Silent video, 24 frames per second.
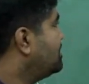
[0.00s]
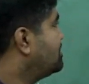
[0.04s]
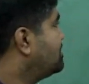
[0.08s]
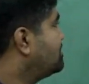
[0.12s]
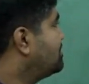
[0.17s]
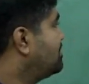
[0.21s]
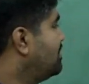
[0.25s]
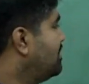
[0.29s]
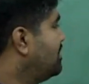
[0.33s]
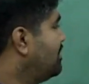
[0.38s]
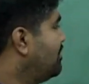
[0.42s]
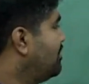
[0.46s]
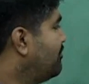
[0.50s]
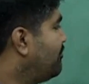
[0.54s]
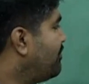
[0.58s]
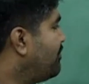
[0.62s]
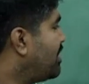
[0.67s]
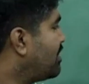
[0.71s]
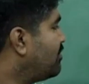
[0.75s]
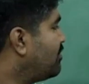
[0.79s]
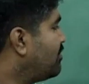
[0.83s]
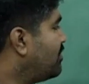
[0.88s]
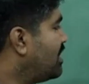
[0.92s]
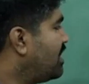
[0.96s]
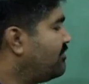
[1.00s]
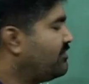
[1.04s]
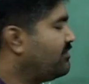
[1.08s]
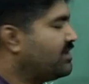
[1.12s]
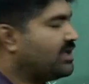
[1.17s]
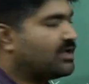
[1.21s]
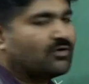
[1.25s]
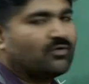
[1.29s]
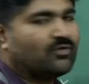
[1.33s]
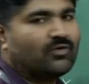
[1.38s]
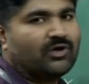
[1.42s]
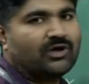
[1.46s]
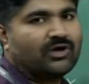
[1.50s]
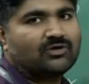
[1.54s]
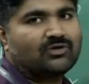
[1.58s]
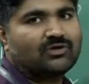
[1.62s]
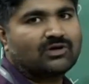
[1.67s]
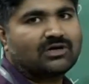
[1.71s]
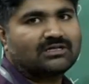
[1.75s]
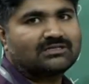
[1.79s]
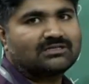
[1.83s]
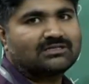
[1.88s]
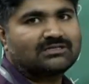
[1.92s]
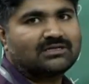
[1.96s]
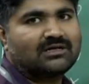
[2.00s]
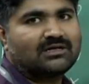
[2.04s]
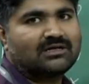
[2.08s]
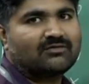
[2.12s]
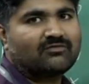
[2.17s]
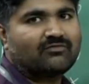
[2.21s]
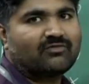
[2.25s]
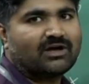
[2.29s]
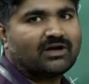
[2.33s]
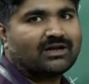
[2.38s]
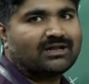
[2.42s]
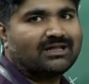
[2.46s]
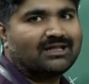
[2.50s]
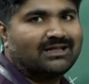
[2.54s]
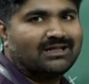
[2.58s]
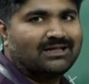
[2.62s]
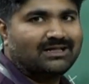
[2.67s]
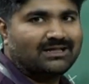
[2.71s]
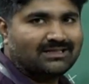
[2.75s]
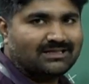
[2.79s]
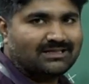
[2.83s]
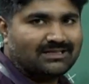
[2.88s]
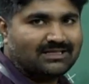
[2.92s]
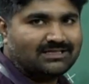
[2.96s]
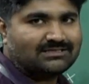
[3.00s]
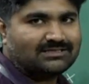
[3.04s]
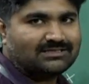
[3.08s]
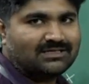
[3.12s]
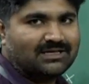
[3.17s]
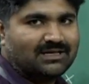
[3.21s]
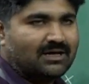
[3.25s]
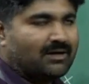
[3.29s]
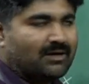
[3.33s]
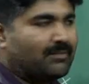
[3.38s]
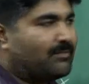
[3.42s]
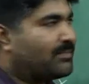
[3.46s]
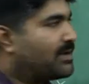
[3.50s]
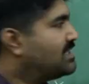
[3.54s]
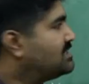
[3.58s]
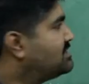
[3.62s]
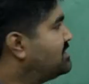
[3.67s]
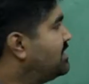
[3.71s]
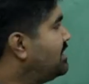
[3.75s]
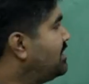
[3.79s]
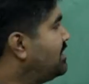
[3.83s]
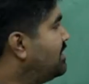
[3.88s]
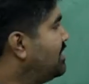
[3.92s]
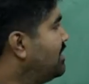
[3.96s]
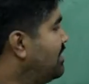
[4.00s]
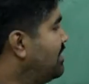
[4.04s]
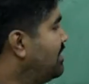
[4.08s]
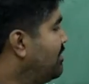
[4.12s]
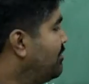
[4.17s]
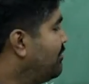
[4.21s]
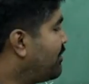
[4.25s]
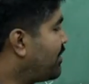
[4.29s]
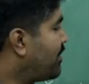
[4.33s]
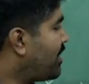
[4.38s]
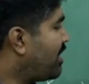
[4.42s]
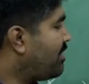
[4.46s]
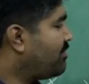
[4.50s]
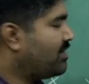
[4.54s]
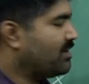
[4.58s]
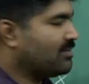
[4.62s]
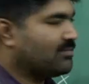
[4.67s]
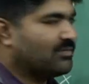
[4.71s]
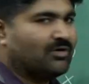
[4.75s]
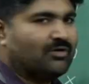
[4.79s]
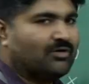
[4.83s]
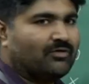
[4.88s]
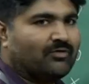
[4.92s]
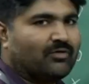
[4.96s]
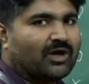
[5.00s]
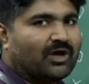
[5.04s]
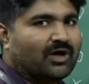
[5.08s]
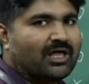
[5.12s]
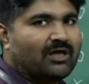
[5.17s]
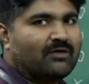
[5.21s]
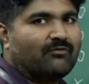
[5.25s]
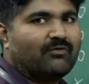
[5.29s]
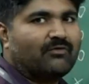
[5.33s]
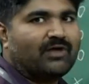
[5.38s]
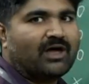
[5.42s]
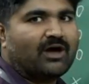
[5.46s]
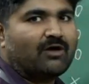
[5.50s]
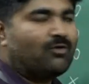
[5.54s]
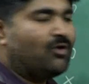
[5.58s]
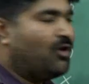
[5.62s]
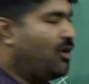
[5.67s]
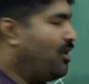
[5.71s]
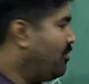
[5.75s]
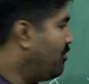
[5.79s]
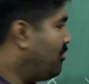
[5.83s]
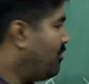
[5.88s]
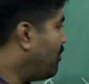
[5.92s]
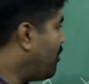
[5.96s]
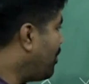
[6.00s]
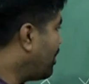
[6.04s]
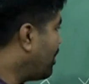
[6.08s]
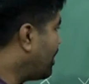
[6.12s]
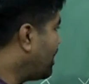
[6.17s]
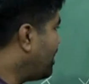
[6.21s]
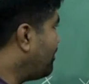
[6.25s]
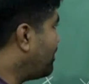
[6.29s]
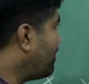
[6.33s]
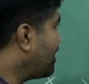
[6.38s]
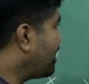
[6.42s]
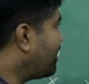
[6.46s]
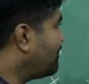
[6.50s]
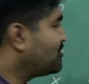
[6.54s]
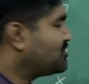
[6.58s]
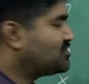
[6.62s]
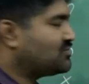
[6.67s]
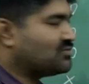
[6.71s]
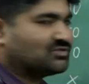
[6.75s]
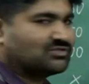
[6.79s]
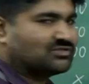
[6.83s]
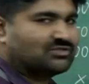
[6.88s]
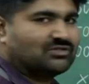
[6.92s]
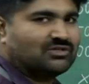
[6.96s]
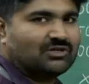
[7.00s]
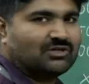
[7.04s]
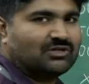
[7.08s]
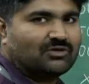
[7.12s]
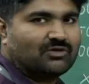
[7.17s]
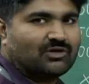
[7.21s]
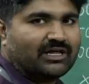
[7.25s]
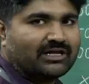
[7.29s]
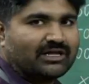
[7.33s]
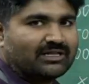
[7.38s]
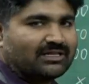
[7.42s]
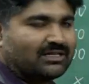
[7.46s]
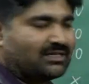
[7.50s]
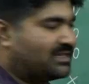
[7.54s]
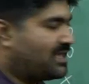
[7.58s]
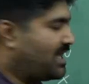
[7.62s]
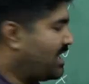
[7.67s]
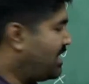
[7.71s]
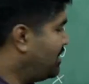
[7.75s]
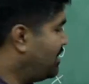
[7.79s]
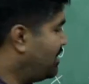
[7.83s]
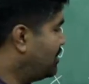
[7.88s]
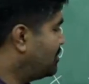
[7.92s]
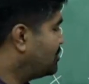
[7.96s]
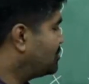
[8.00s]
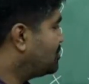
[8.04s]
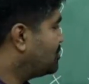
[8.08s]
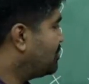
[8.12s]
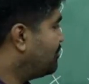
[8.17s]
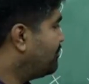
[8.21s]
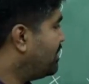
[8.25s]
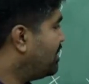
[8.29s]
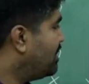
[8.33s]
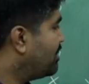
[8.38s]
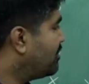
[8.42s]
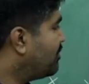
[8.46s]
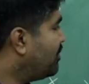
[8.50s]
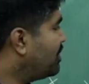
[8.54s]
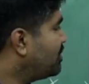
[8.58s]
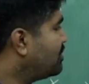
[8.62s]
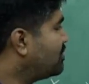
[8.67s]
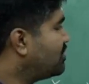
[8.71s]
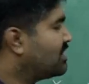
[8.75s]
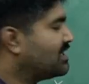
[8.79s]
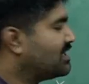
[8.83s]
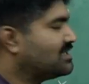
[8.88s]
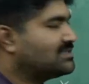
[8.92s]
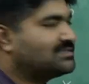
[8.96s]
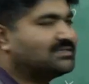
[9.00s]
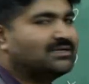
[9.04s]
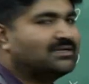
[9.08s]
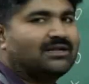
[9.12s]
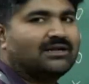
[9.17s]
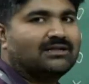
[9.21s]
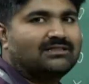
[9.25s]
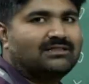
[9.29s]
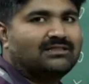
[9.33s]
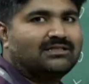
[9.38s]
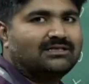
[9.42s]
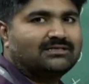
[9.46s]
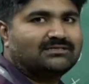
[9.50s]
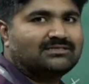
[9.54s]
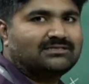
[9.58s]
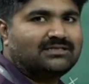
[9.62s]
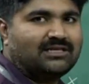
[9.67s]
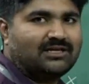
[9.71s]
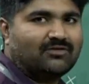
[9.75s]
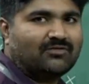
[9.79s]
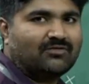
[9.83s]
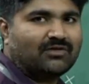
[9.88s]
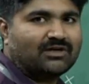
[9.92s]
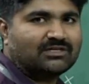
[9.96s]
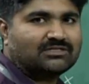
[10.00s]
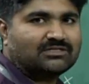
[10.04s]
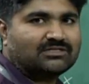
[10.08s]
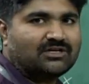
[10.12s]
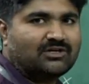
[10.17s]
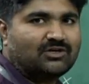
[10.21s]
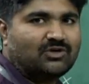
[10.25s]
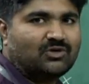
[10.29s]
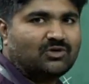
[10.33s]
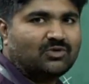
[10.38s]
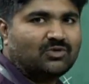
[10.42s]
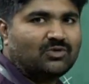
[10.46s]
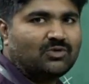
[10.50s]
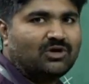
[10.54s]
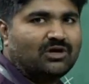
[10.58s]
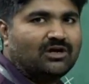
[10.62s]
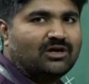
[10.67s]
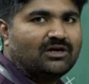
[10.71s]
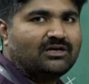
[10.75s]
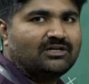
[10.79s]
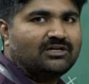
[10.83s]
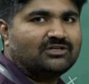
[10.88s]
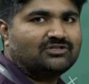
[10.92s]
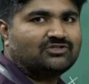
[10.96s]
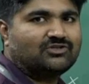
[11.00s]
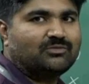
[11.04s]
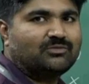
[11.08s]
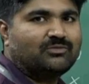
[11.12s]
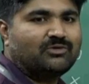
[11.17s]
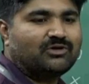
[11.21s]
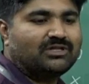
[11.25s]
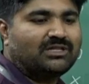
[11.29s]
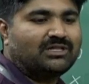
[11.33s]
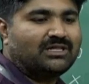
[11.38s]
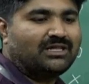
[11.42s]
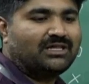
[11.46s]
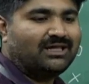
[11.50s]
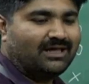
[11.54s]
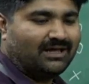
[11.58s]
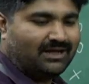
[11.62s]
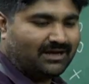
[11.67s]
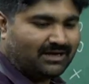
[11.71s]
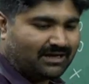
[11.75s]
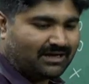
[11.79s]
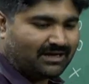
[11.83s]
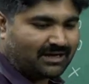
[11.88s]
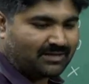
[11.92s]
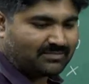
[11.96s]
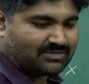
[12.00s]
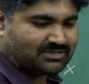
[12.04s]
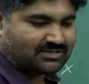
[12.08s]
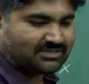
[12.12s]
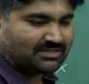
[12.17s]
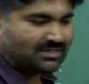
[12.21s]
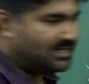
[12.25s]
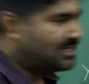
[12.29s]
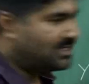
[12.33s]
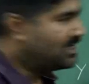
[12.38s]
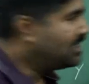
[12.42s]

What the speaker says: this formula we are going to consider for this present problem, okay. We have more number of zones, so we are going to consider this equation to distribute the trips.